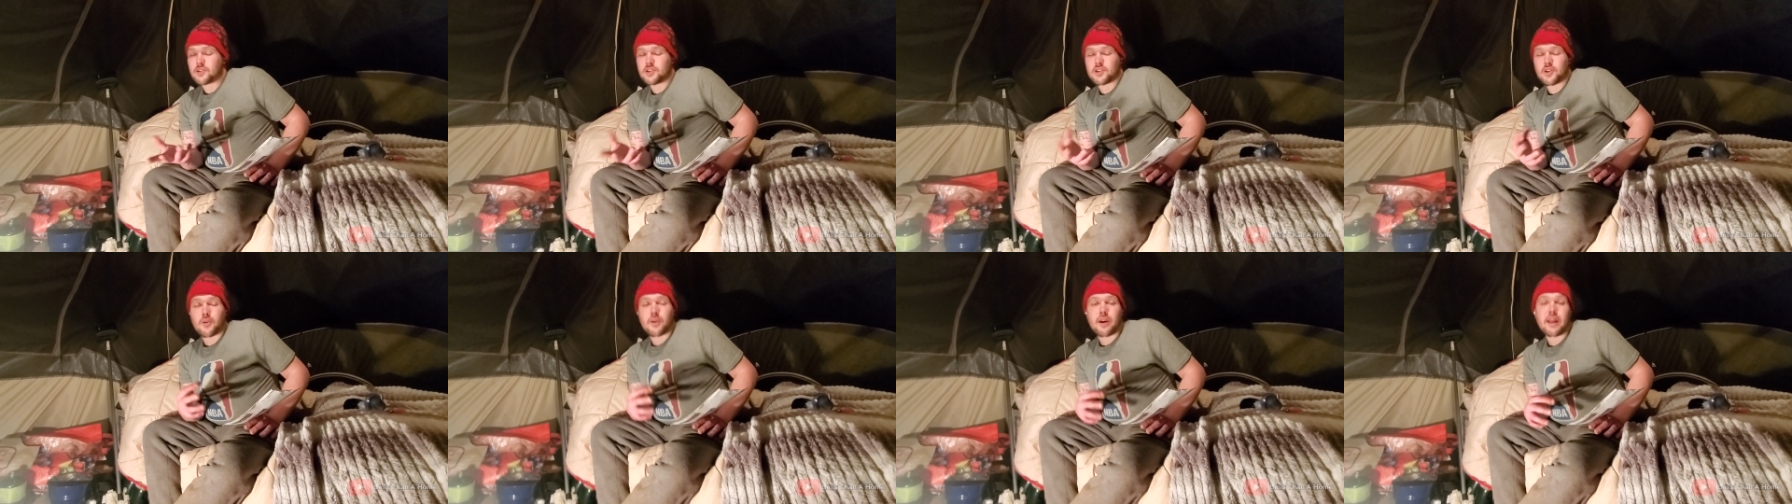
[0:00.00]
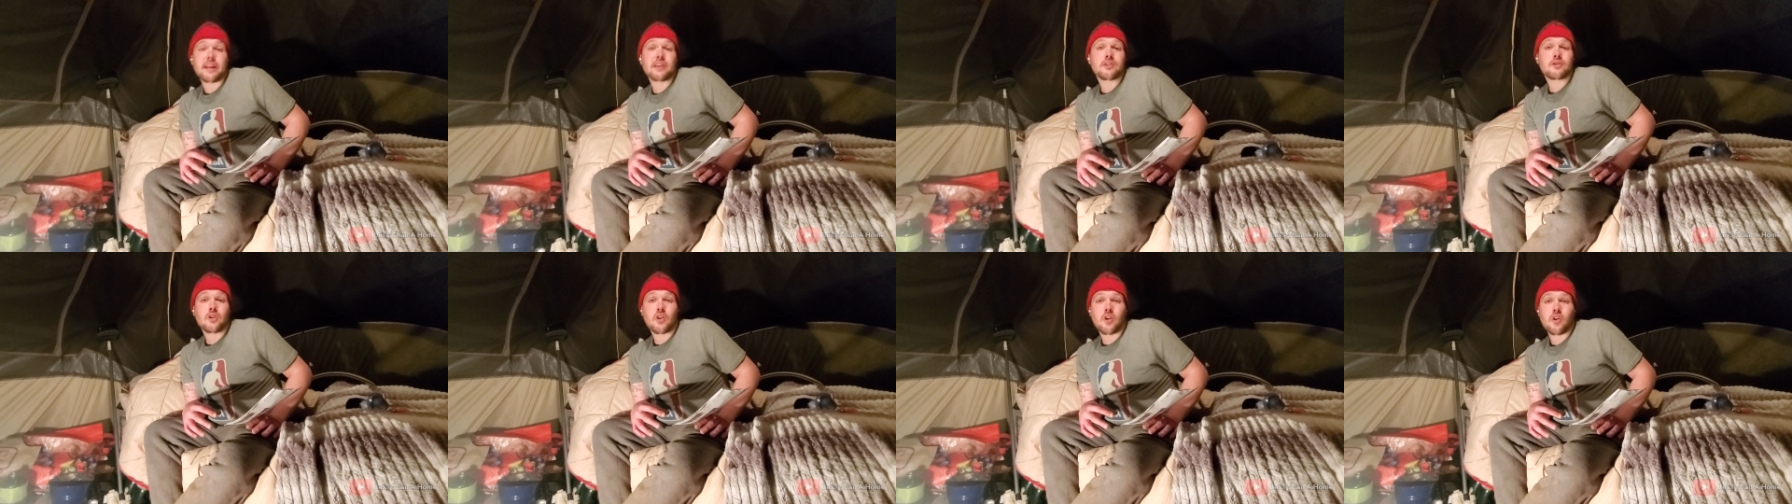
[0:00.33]

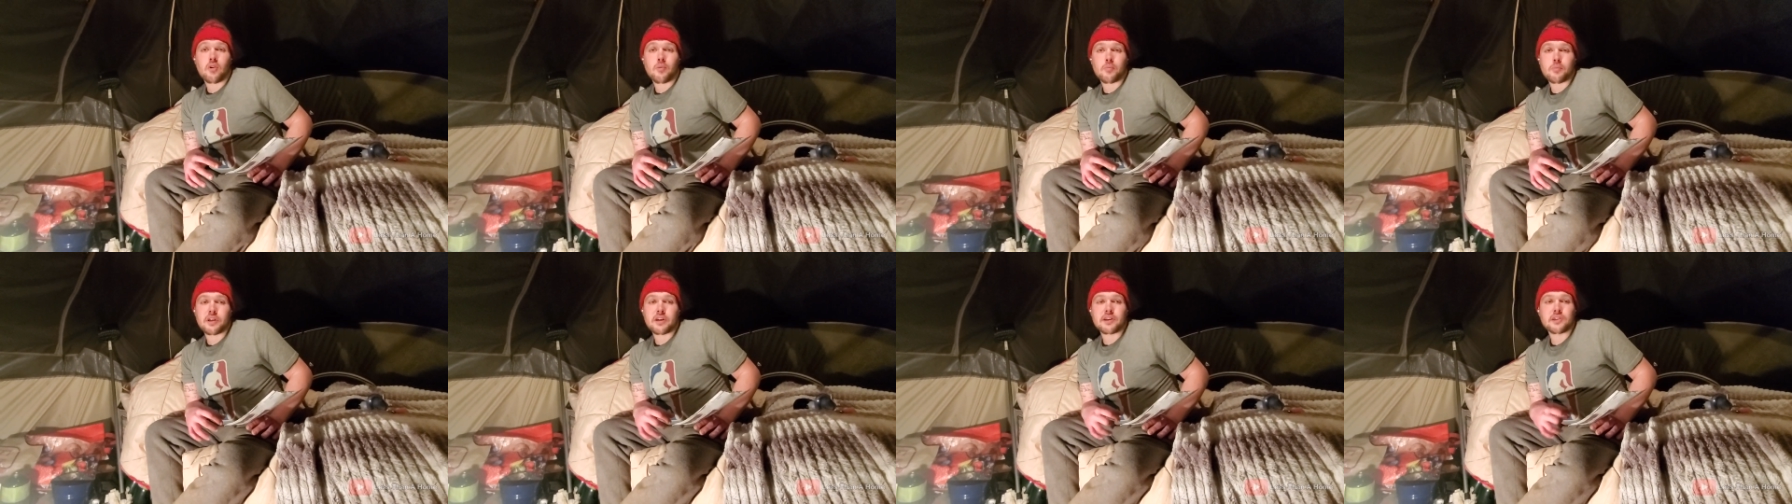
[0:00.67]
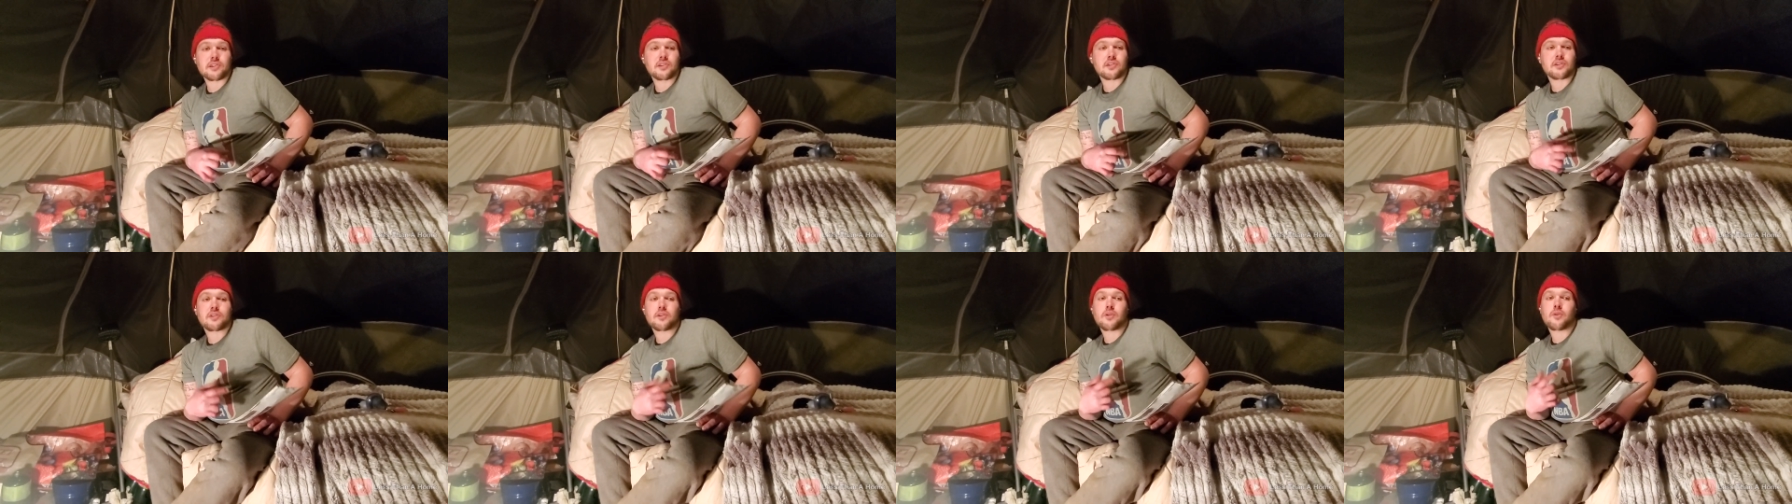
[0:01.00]
donate to
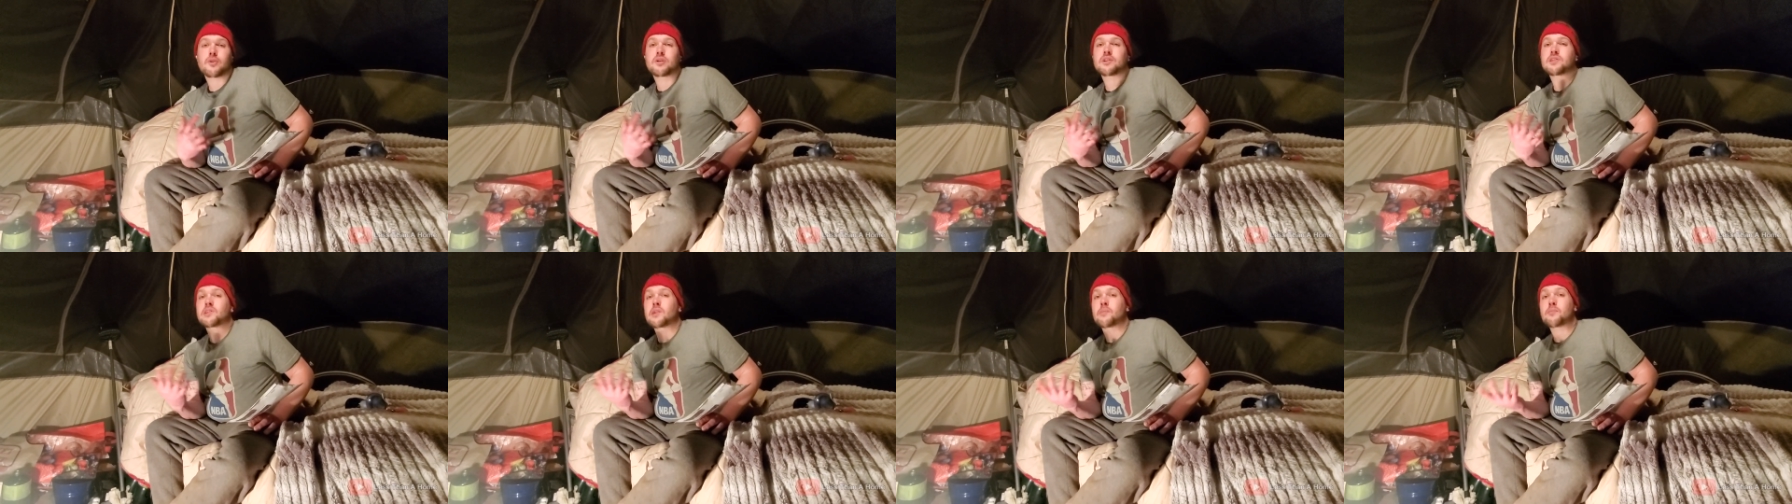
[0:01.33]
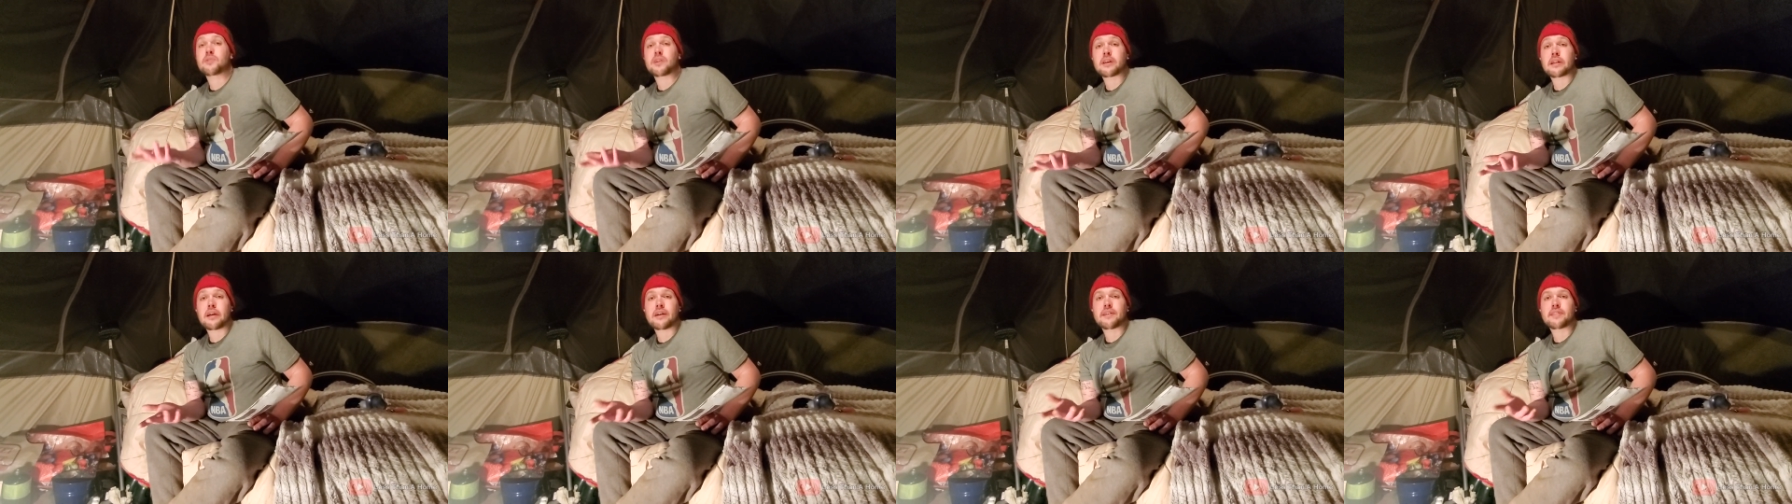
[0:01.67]
homeless or
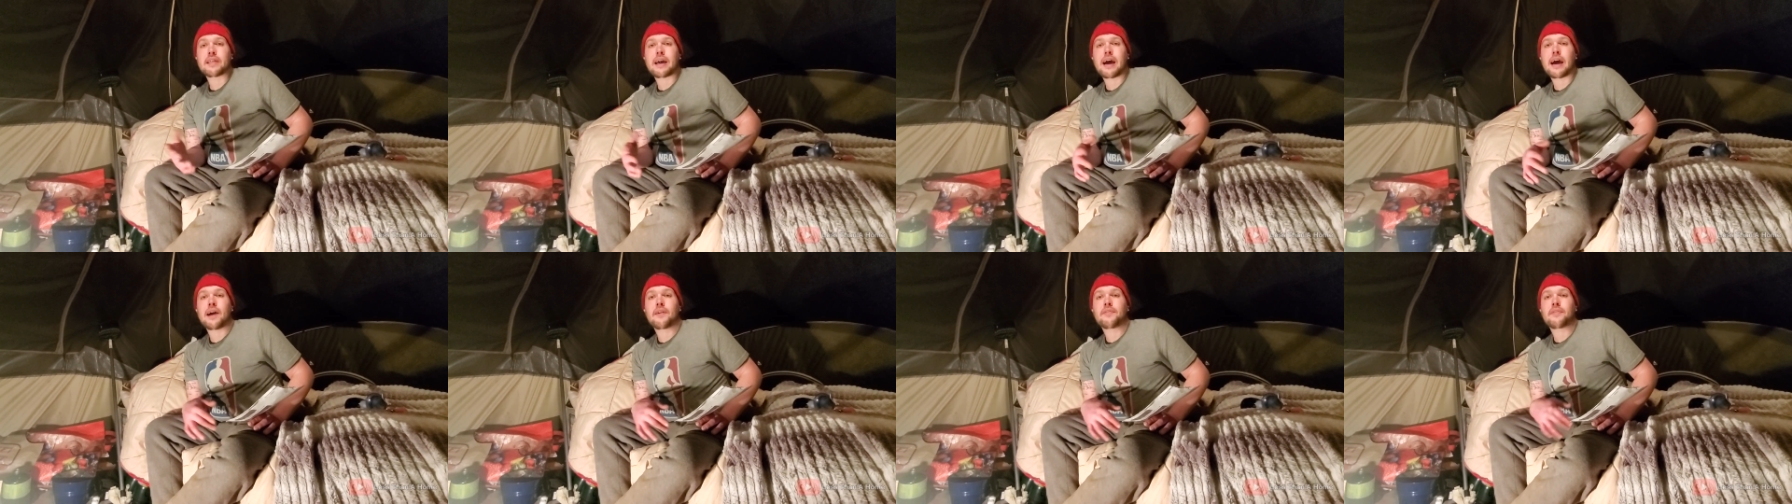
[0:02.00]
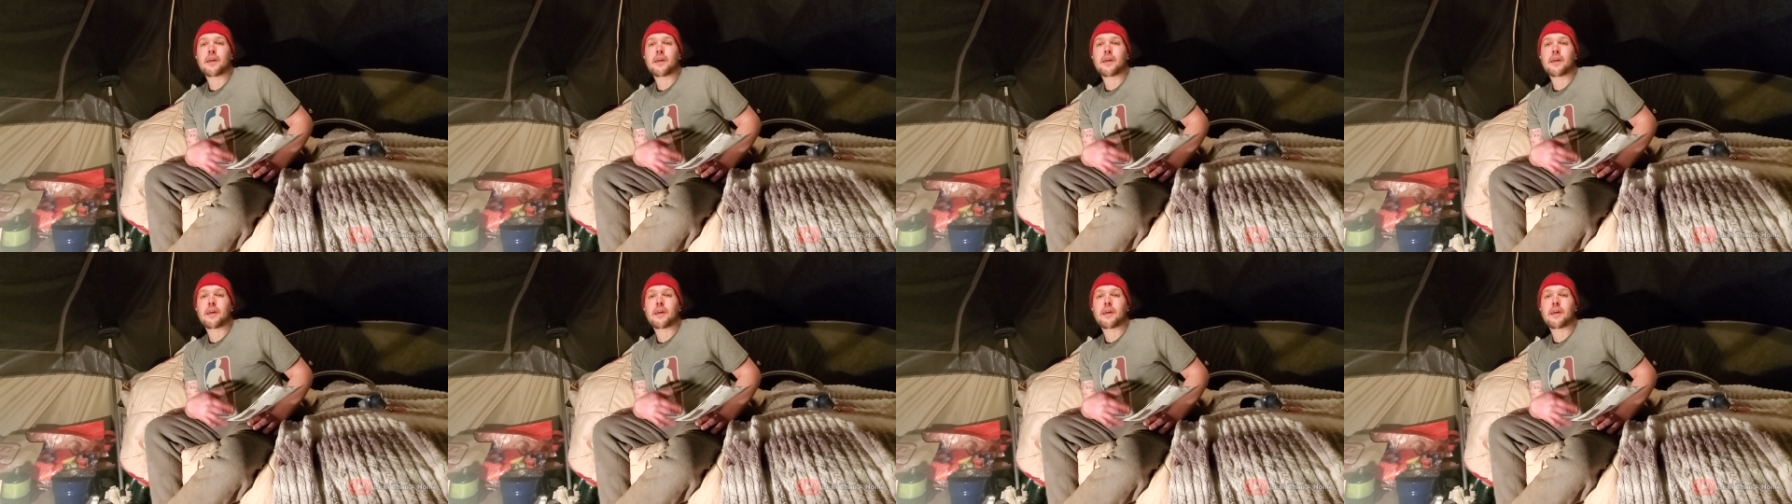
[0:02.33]
something like that,